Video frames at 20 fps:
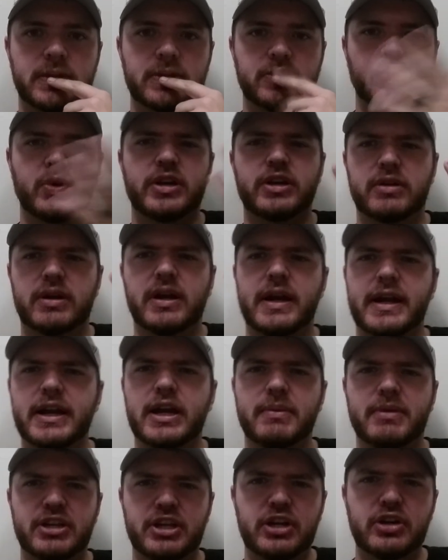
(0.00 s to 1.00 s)
so here I
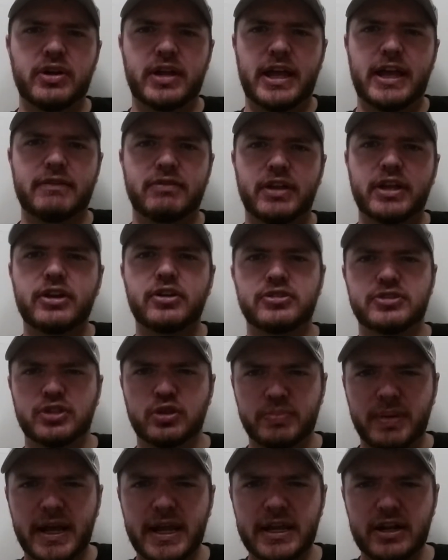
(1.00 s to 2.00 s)
am a year and a half later
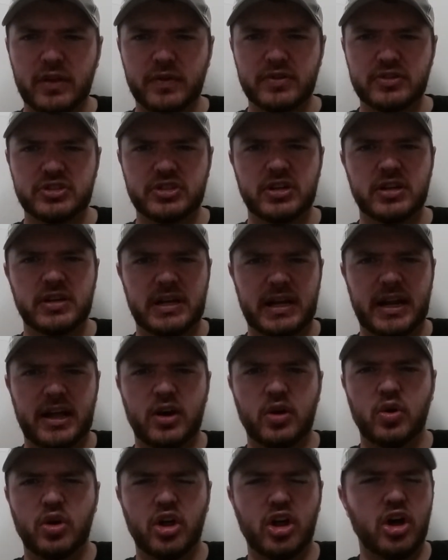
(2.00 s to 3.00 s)
still paying on this junk and I
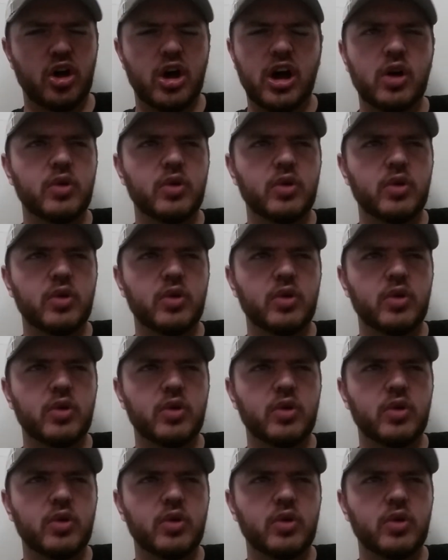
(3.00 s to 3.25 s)
owe,